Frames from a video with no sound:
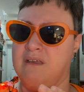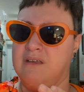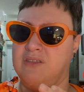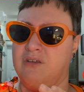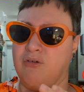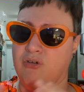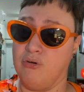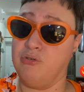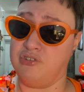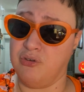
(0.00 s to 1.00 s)
that are
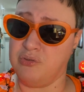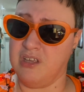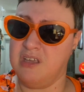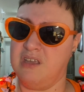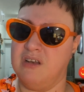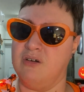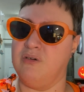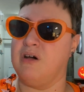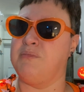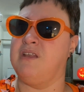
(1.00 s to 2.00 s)
girls only, you know,
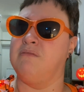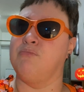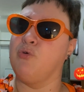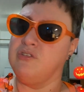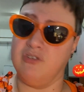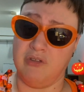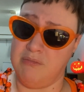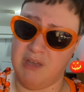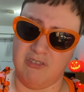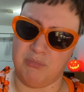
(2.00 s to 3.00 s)
I mean, boys only
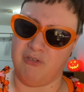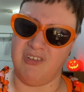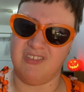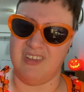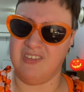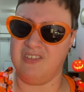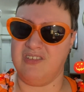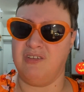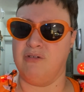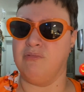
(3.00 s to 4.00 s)
makes perfect sense.
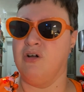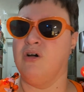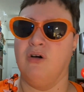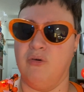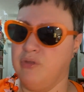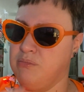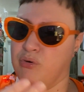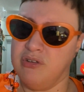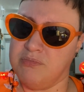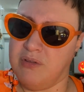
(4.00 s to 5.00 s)
You know, only
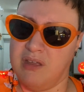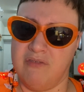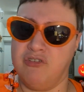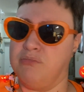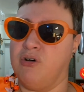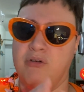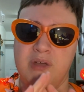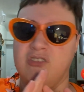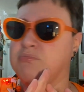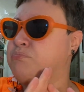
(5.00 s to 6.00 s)
boys playing football
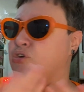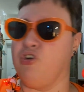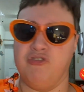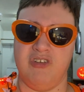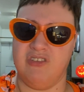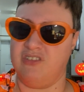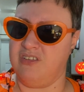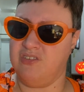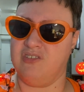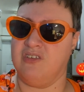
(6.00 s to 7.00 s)
makes perfect
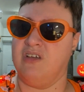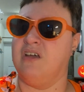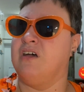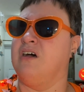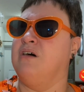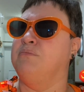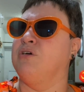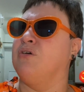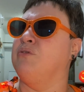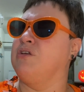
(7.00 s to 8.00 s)
sense. But
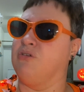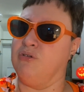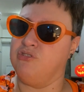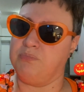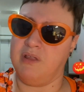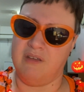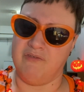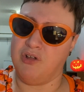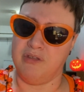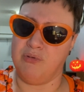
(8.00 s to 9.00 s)
only girls playing
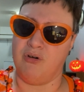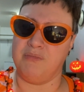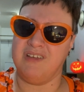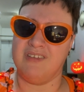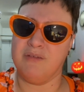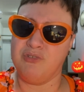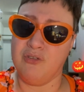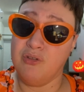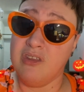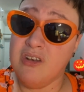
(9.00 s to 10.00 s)
volleyball makes
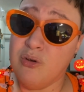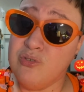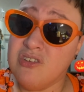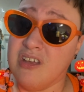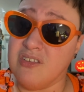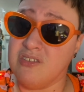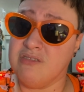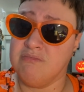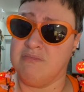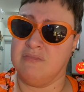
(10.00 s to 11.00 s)
absolutely no sense,
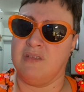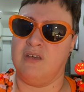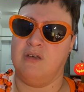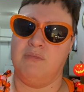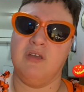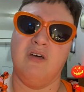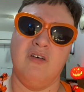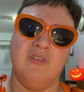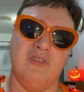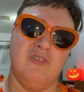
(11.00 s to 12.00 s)

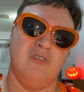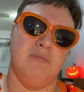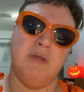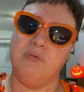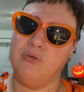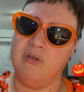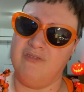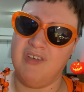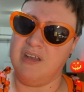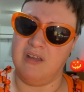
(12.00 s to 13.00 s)
because the people who
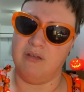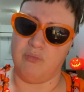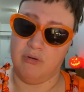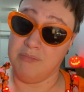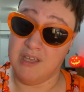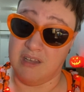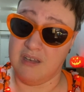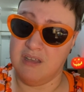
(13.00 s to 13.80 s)
invented it were men.